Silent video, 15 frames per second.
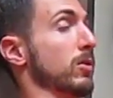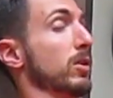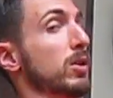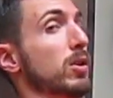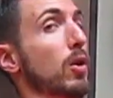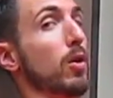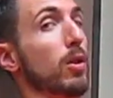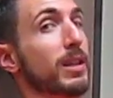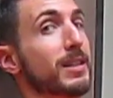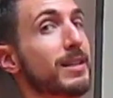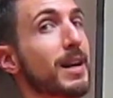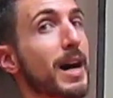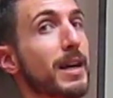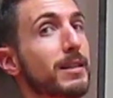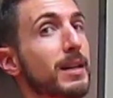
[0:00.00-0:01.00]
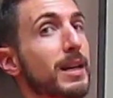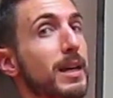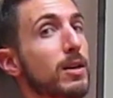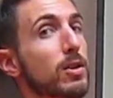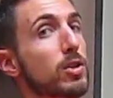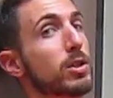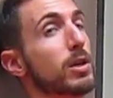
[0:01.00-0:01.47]
So the goal is not to
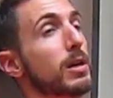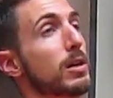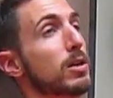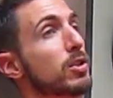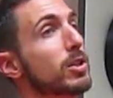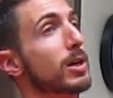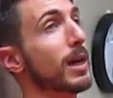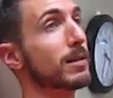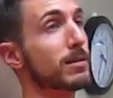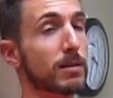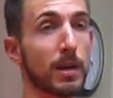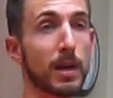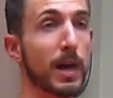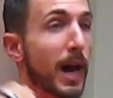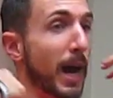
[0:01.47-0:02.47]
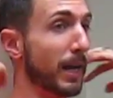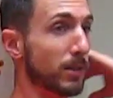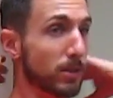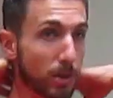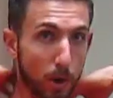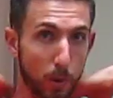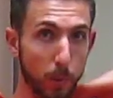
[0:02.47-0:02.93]
get your chin to your chest. I
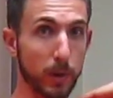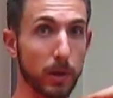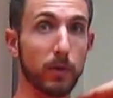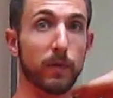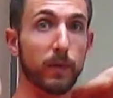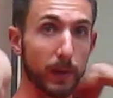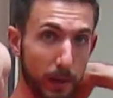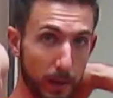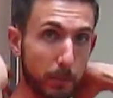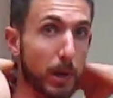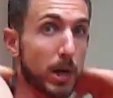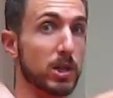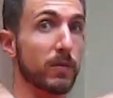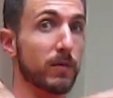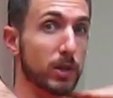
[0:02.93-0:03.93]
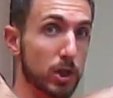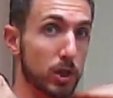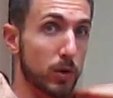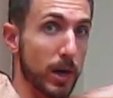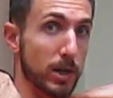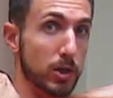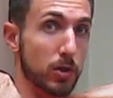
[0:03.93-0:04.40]
don't want you feeling much of a
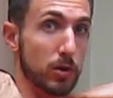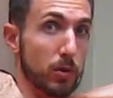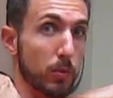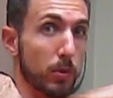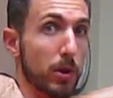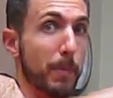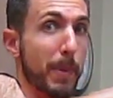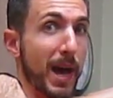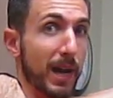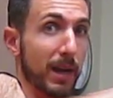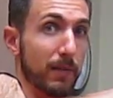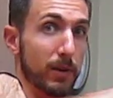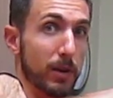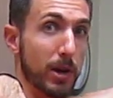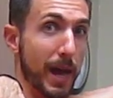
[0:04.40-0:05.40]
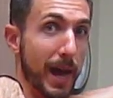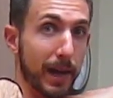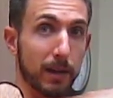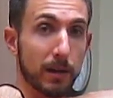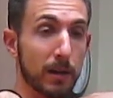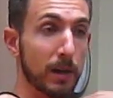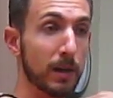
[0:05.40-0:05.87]
stretch through the back of your
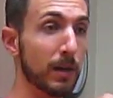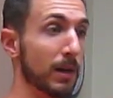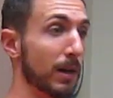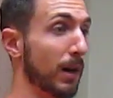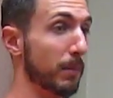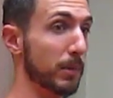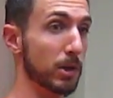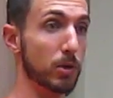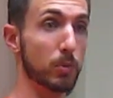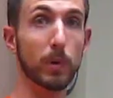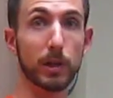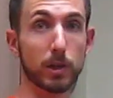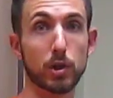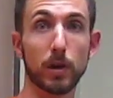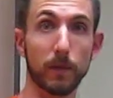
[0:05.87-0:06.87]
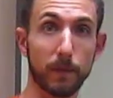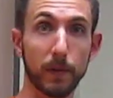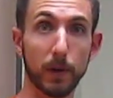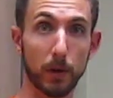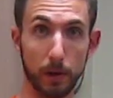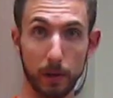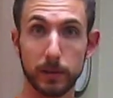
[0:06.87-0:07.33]
neck. Um, you really shouldn't
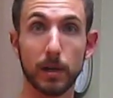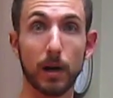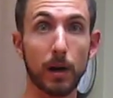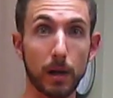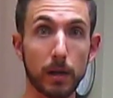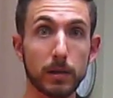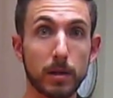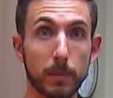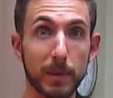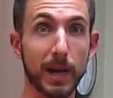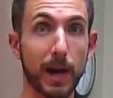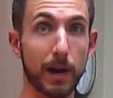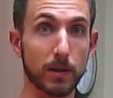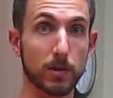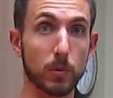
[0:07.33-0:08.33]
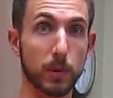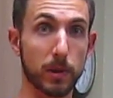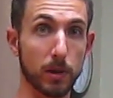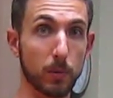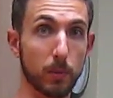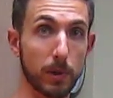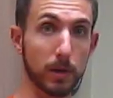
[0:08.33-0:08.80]
feel a ton, to be honest
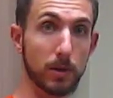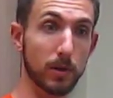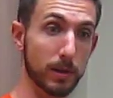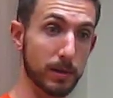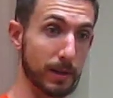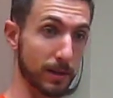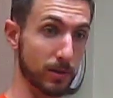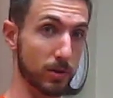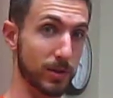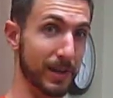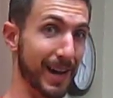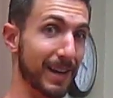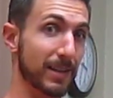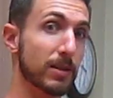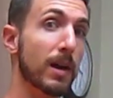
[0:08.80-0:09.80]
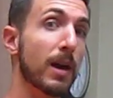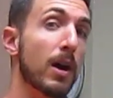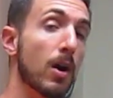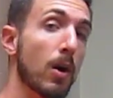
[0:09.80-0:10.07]
with you, when you do this exercise.